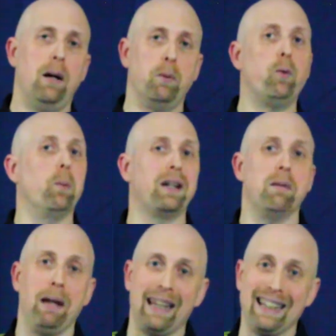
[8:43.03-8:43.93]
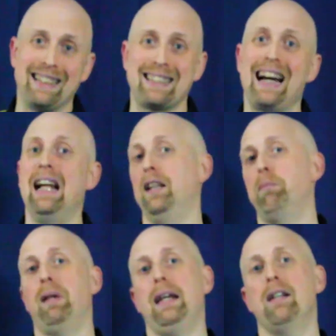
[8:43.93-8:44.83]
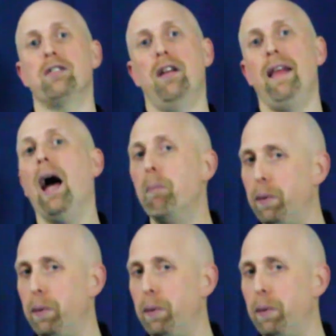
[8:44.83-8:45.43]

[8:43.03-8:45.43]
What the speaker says: before we can make any solid plans on that.